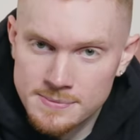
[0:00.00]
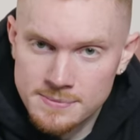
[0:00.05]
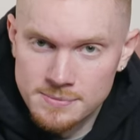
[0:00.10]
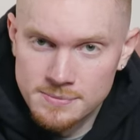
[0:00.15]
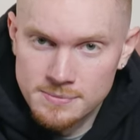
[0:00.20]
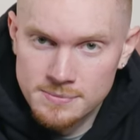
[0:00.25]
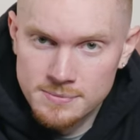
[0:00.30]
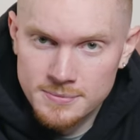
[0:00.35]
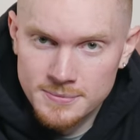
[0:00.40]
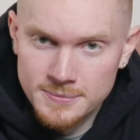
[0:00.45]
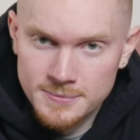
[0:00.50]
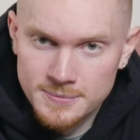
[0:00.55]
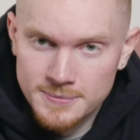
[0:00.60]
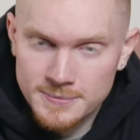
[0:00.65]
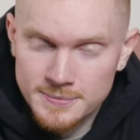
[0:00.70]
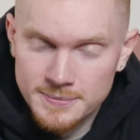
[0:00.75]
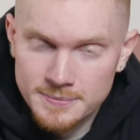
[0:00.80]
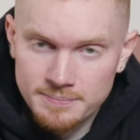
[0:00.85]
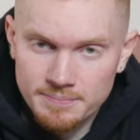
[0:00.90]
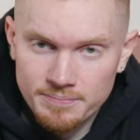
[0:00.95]

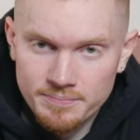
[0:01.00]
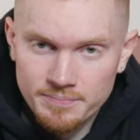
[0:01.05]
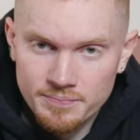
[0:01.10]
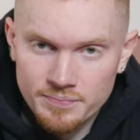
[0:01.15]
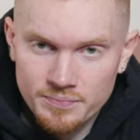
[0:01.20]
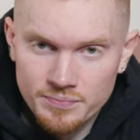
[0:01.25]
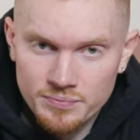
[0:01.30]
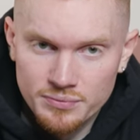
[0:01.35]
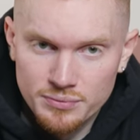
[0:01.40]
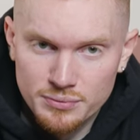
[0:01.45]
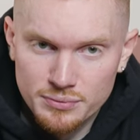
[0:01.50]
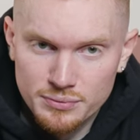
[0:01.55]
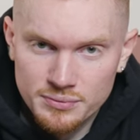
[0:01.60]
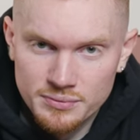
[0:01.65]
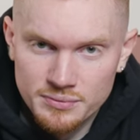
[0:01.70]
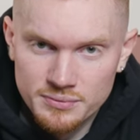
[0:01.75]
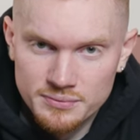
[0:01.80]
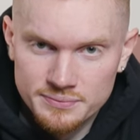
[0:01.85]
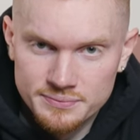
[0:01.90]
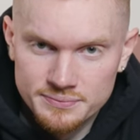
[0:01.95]

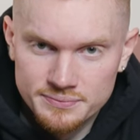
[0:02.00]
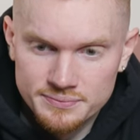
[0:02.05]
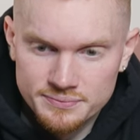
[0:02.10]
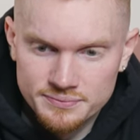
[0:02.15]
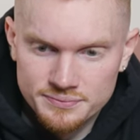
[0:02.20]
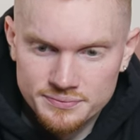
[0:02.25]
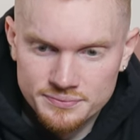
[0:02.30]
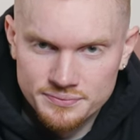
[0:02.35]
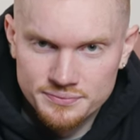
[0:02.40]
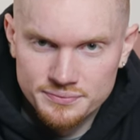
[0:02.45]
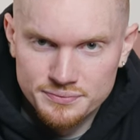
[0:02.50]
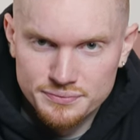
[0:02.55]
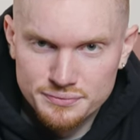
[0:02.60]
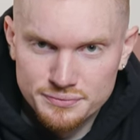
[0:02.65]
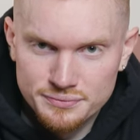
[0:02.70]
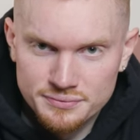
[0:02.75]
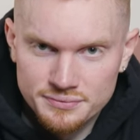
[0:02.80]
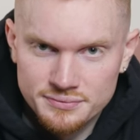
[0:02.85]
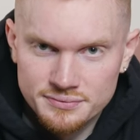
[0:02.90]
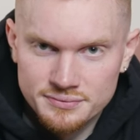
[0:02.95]

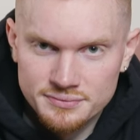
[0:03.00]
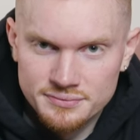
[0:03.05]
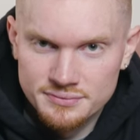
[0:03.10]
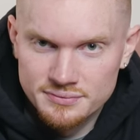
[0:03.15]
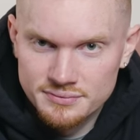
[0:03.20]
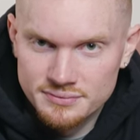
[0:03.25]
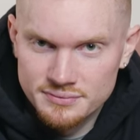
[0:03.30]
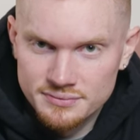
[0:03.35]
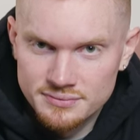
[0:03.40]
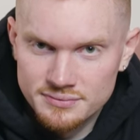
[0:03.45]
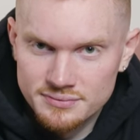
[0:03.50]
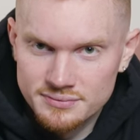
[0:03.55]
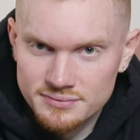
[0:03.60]
This person isn't speaking.